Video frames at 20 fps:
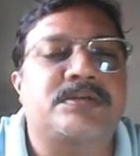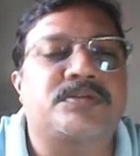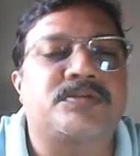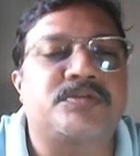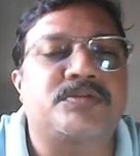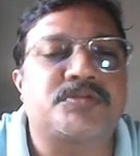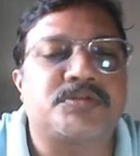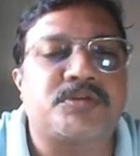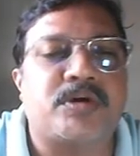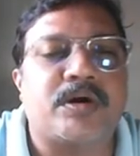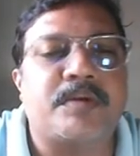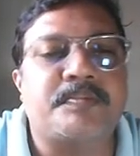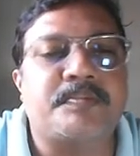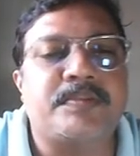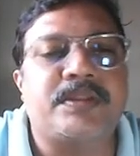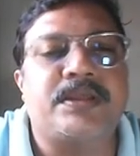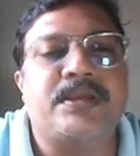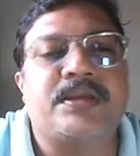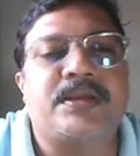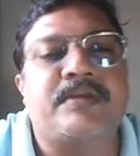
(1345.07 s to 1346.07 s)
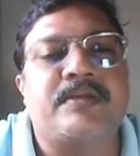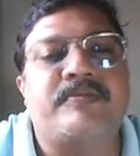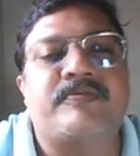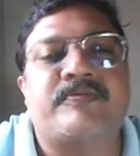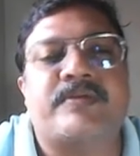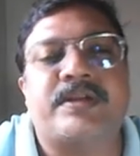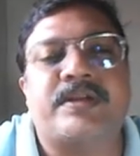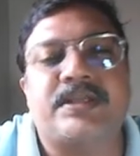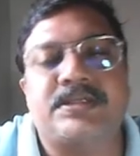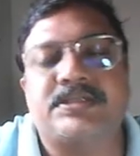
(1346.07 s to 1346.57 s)
to stop the
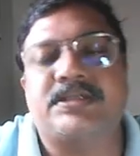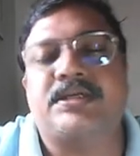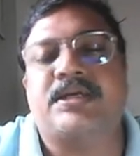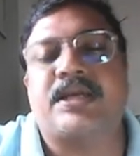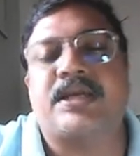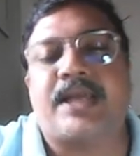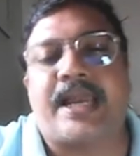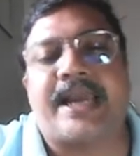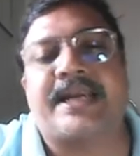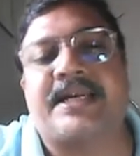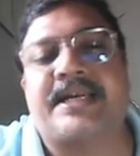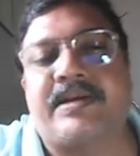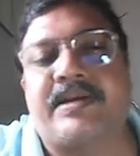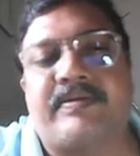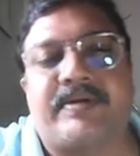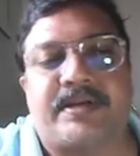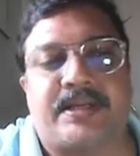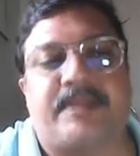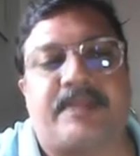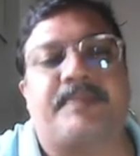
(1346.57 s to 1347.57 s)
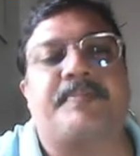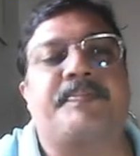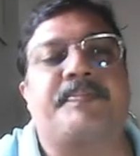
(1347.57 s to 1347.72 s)
infringing activity.